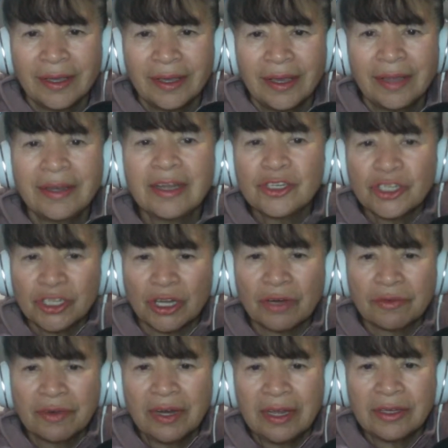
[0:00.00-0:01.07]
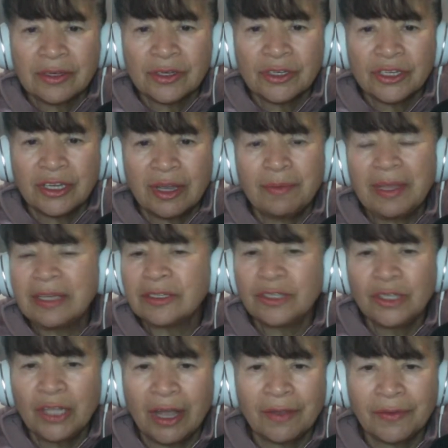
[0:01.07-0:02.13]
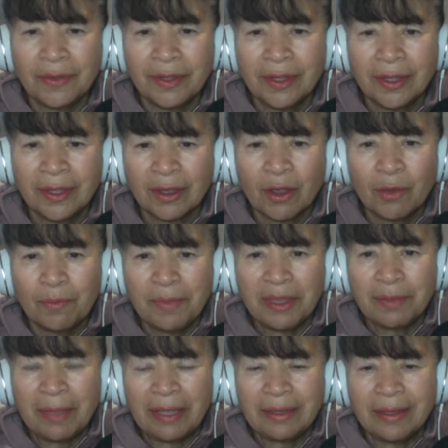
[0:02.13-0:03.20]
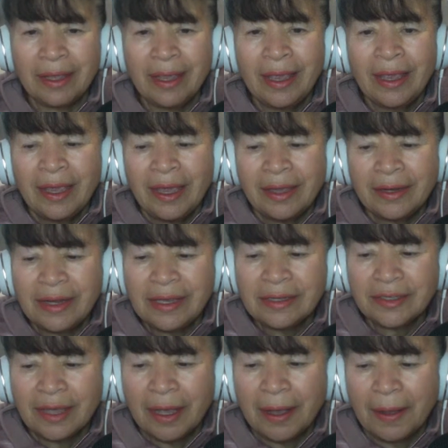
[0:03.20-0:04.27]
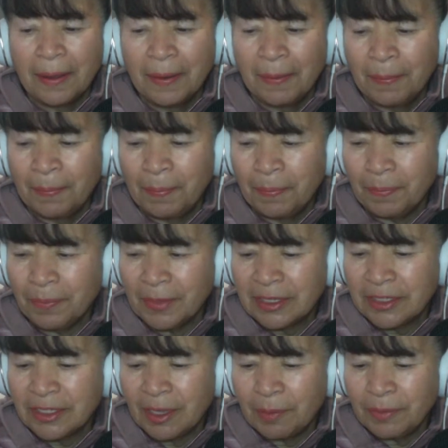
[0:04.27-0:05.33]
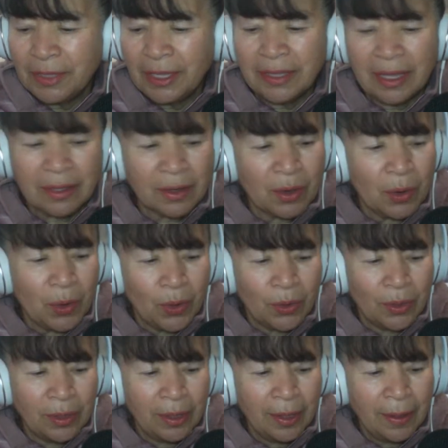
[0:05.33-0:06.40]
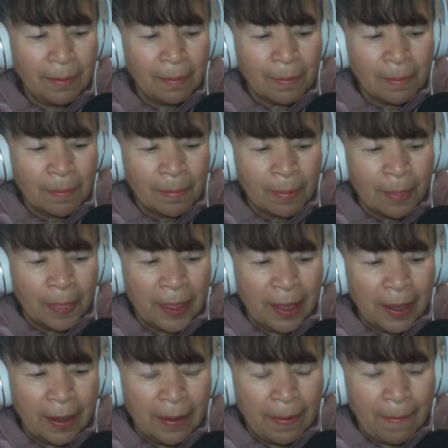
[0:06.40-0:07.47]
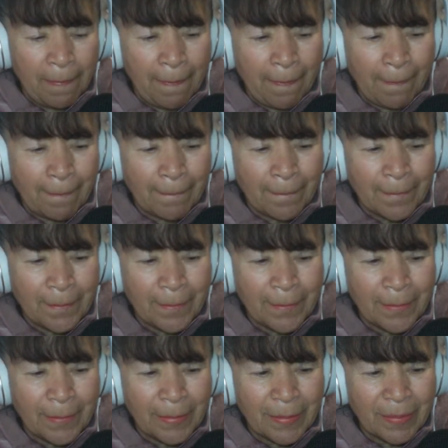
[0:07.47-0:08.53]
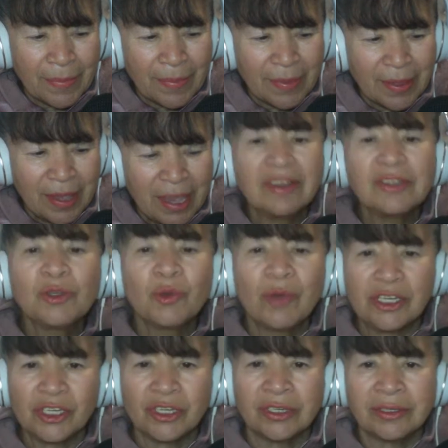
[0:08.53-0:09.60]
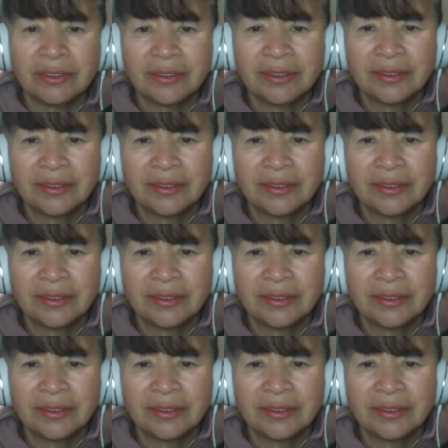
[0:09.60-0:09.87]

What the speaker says: In a short relationship, it's not commitment. It is something that called um, intuition.